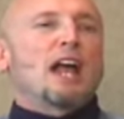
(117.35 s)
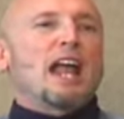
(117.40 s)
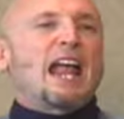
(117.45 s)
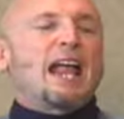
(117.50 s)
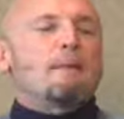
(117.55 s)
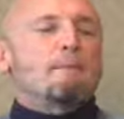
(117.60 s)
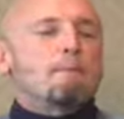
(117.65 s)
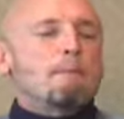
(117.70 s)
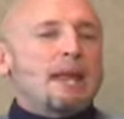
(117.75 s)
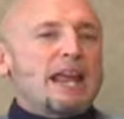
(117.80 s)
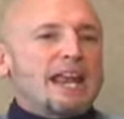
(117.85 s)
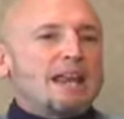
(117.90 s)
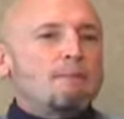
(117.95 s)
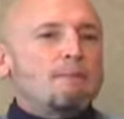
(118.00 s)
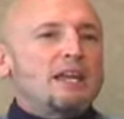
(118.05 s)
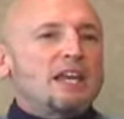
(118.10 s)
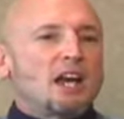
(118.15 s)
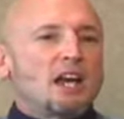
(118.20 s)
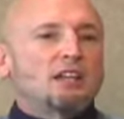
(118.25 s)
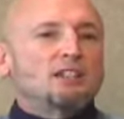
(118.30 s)
and may
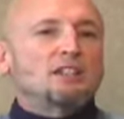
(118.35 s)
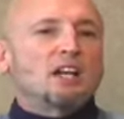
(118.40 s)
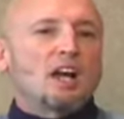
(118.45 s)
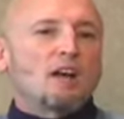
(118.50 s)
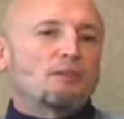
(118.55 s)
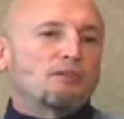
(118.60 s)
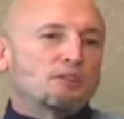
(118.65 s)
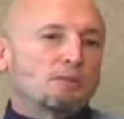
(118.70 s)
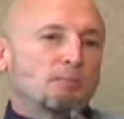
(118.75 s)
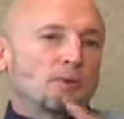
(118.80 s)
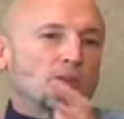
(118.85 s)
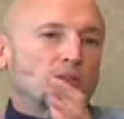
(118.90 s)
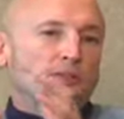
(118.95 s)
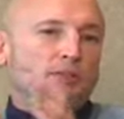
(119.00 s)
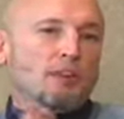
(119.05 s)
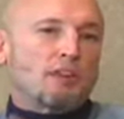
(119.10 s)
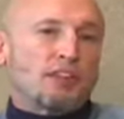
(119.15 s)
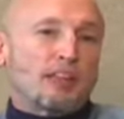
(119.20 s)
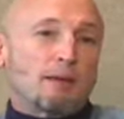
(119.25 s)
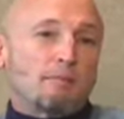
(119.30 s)
be uncomfortable
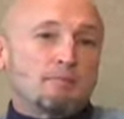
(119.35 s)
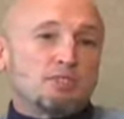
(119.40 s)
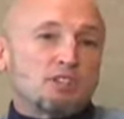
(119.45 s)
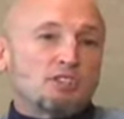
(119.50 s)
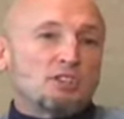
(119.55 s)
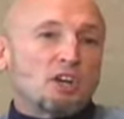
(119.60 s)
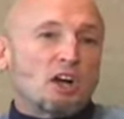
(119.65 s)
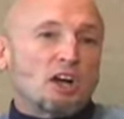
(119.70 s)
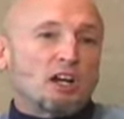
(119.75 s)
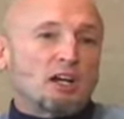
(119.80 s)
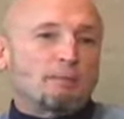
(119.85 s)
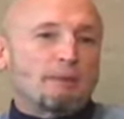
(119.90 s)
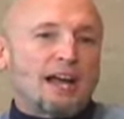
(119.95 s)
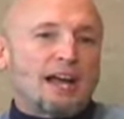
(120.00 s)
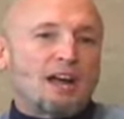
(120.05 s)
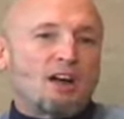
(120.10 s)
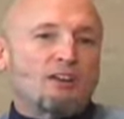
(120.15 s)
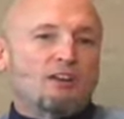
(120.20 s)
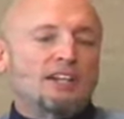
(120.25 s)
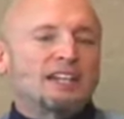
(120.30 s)
for them to talk
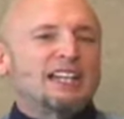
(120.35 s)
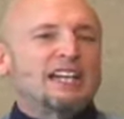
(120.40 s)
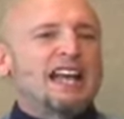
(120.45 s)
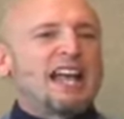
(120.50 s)
about